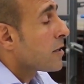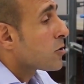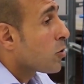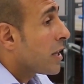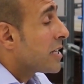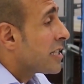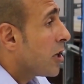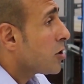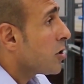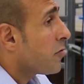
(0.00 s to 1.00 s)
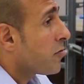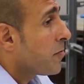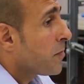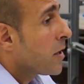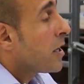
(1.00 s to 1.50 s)
So there is lots of
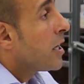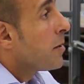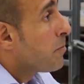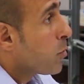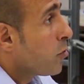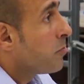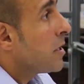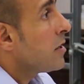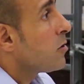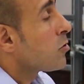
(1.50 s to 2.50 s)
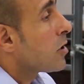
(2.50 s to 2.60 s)
improvement,